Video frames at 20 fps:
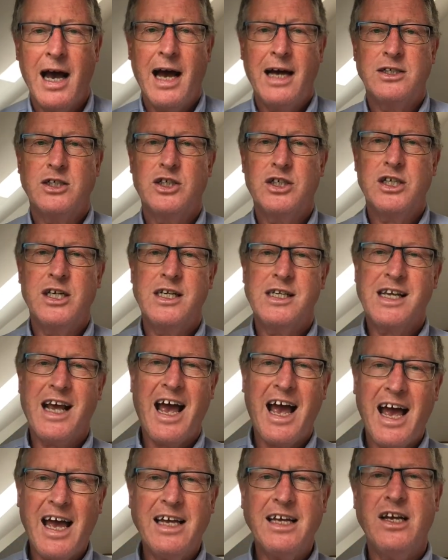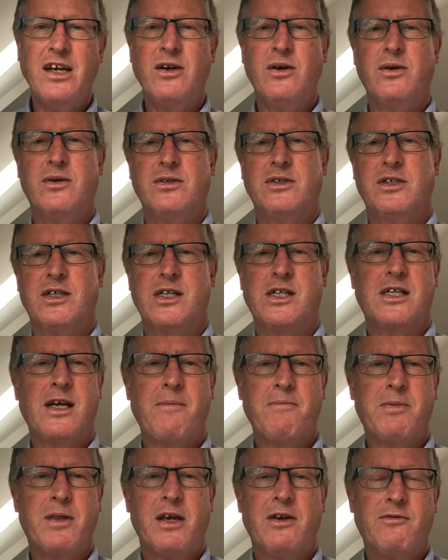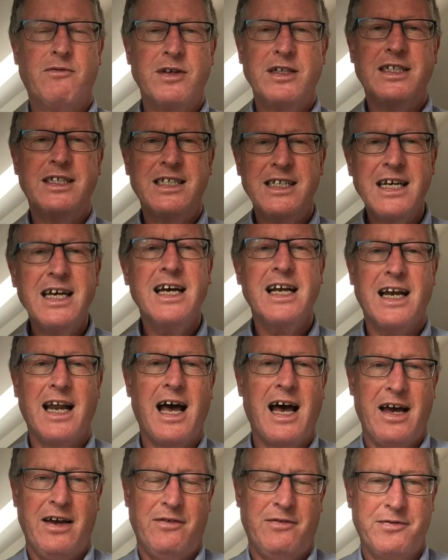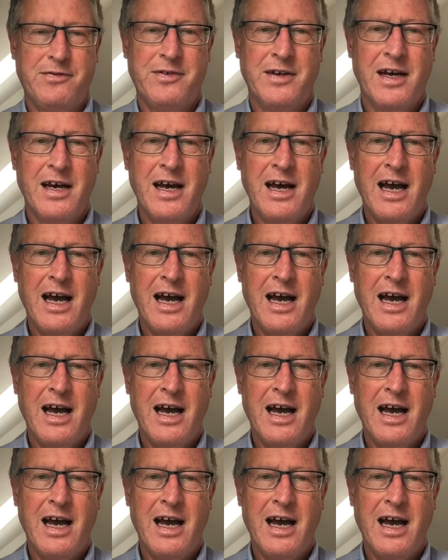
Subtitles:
and she's hanging on to something for dear life,